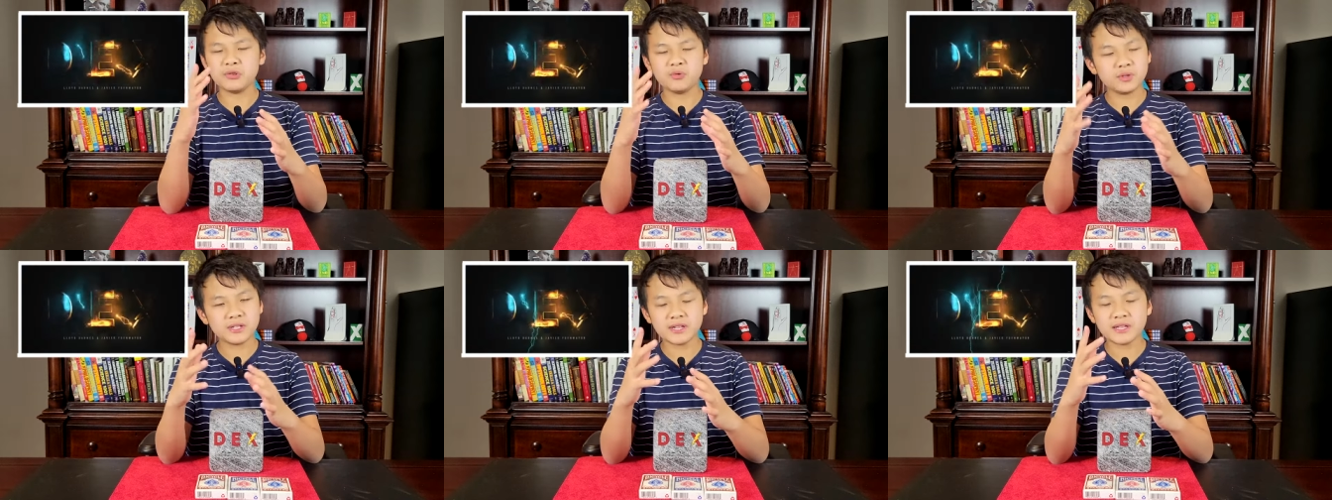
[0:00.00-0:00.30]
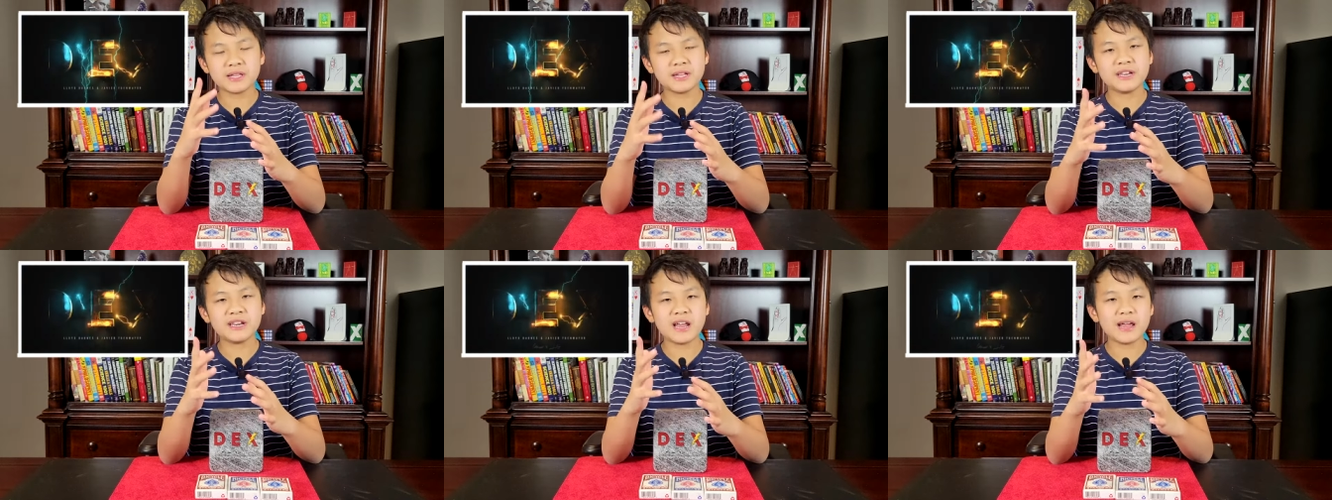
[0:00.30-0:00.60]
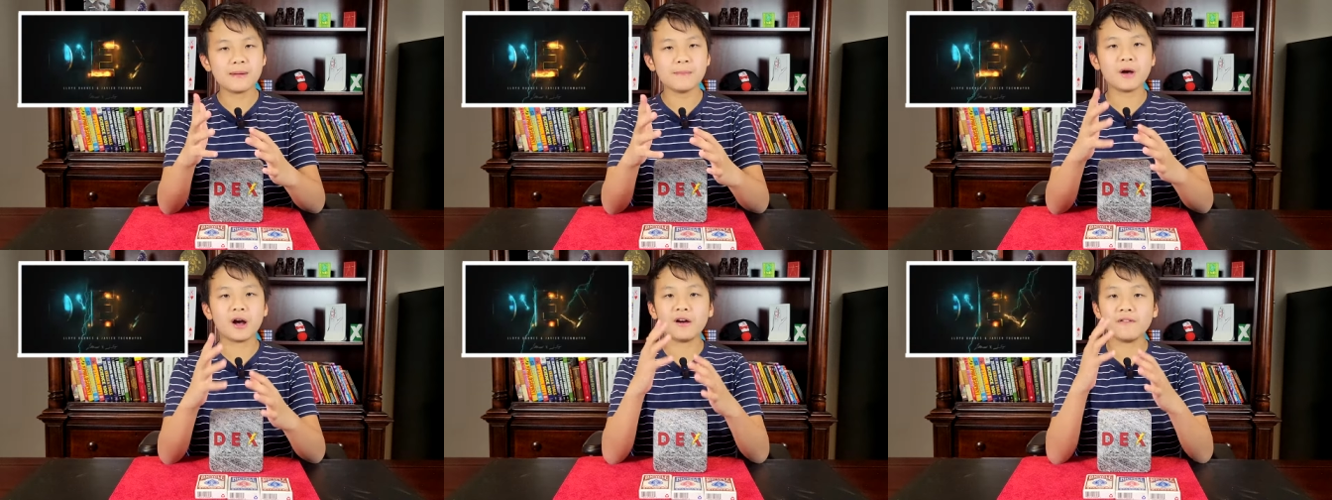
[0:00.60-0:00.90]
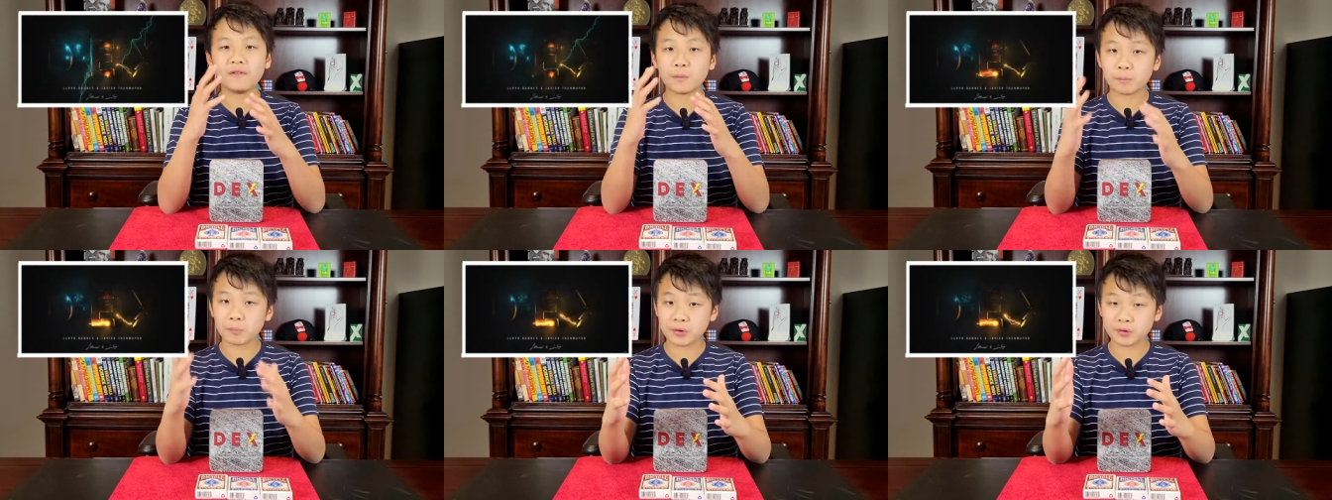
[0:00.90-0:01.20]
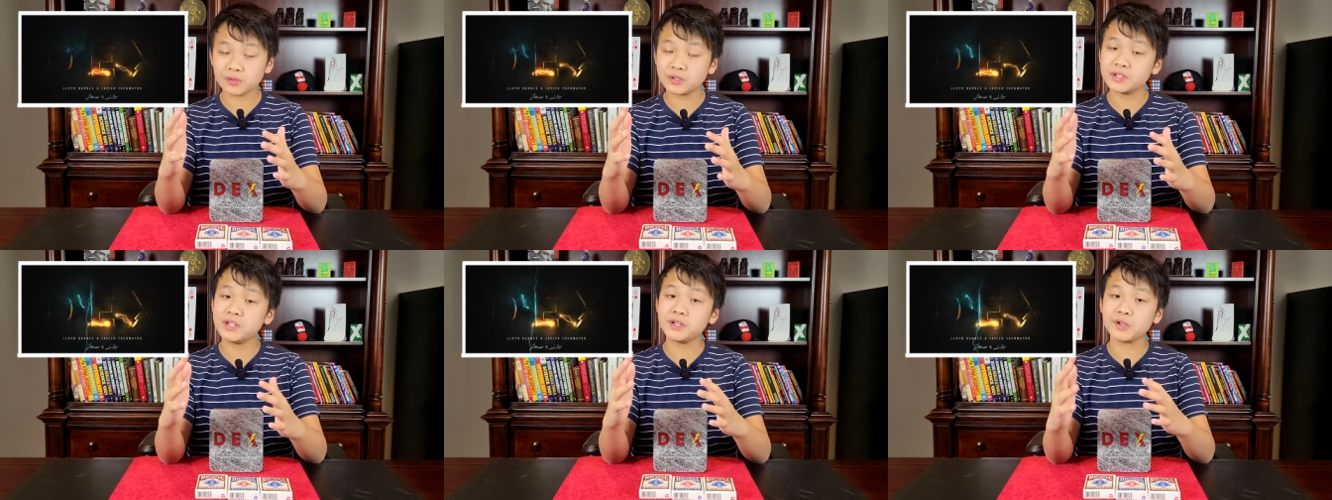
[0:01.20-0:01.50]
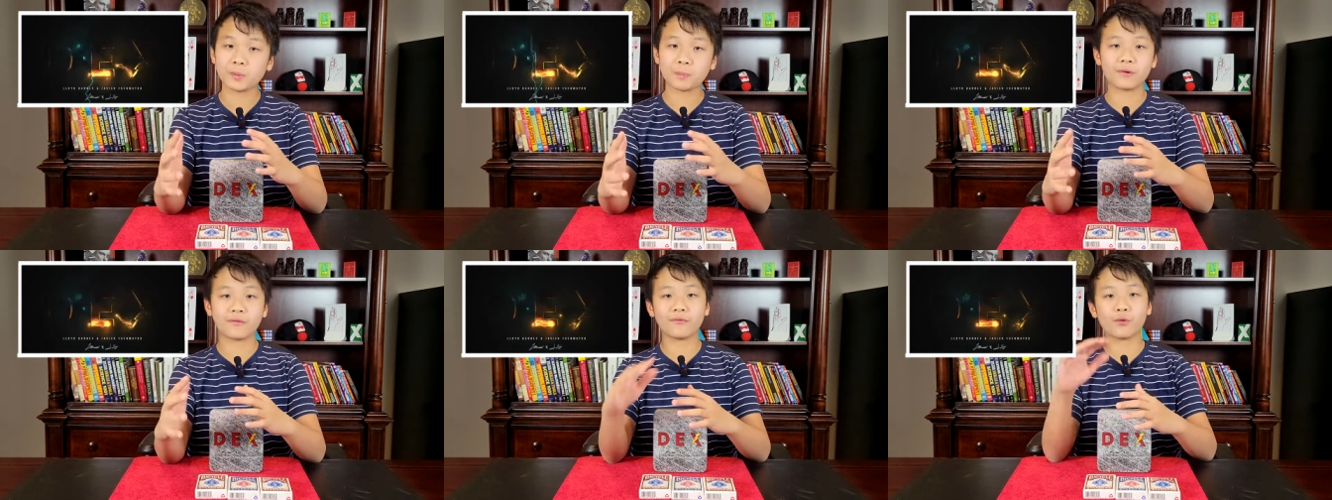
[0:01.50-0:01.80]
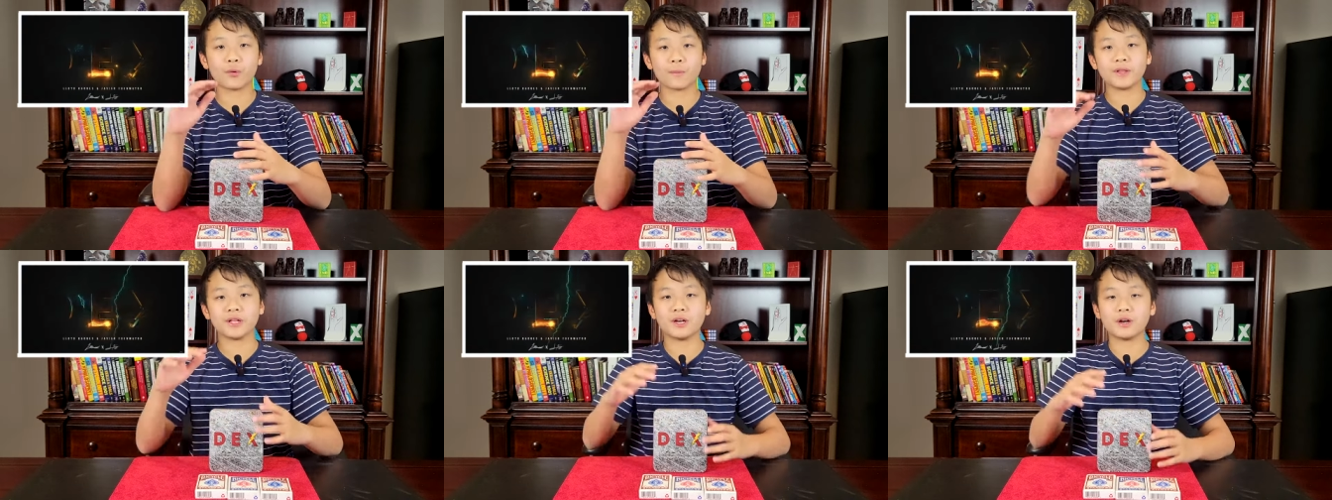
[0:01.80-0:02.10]
using the name of a person you're
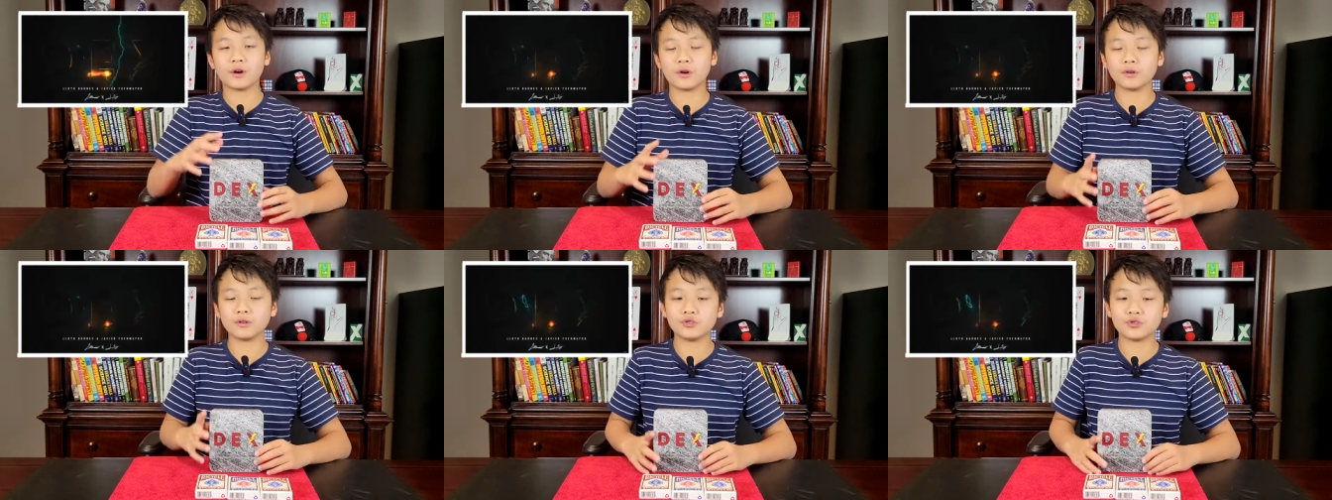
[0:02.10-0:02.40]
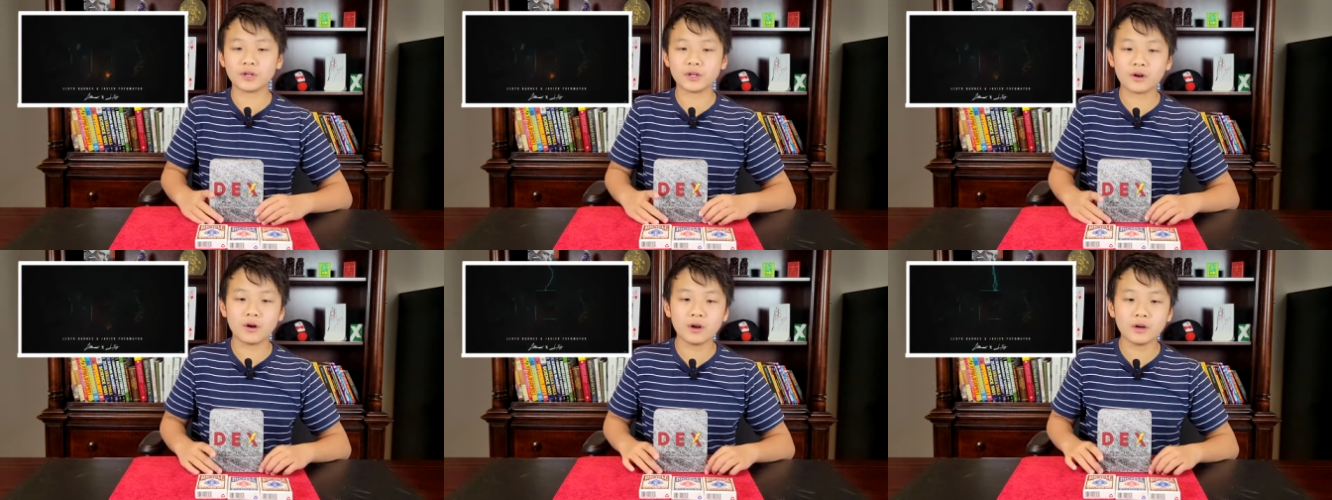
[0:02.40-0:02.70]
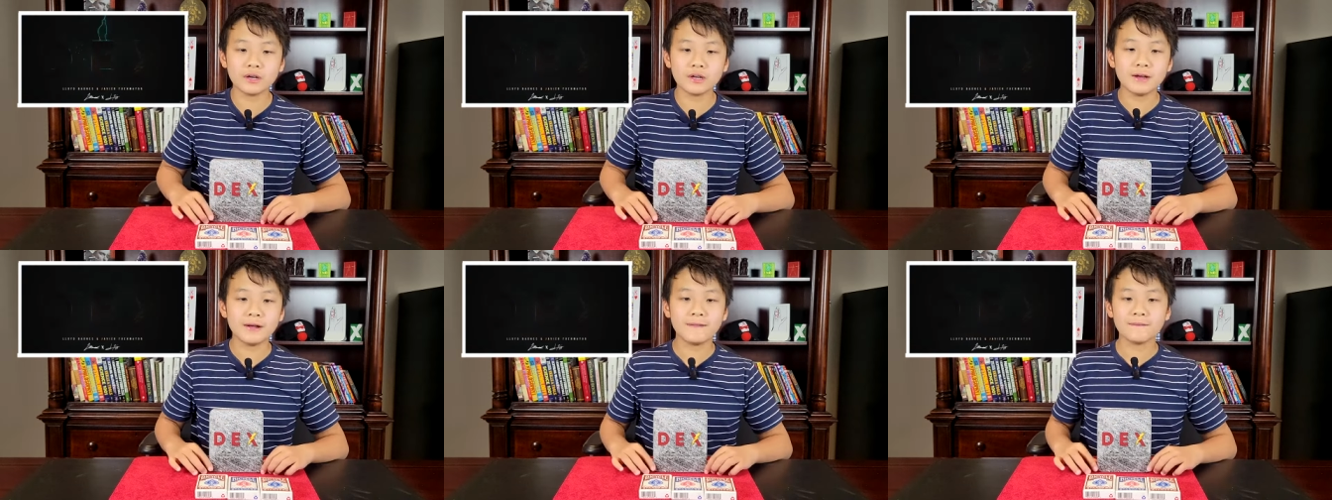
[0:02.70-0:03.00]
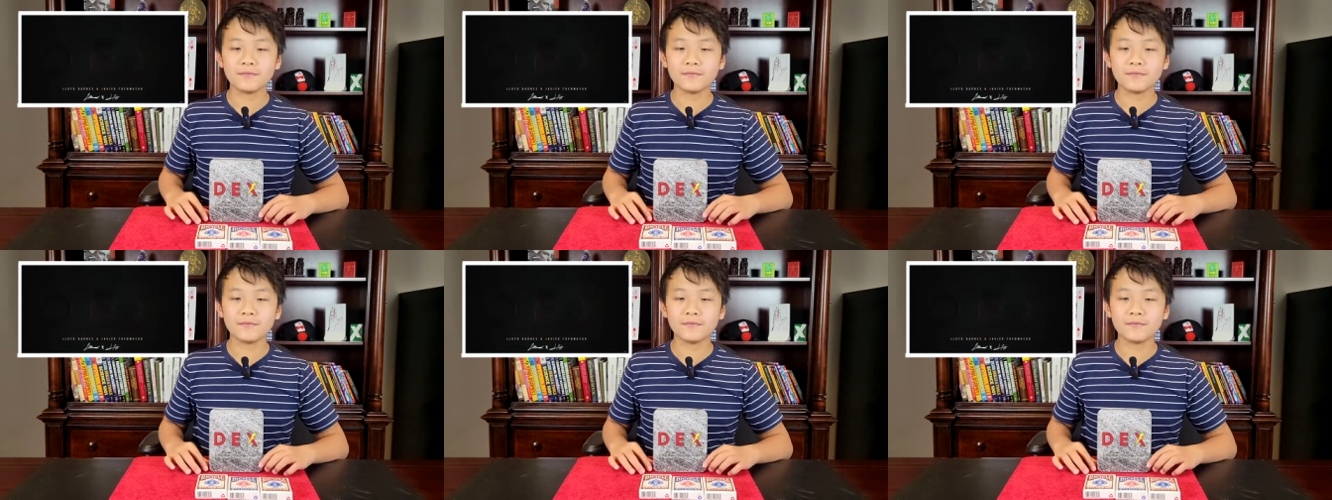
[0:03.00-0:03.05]
performing the card trick on.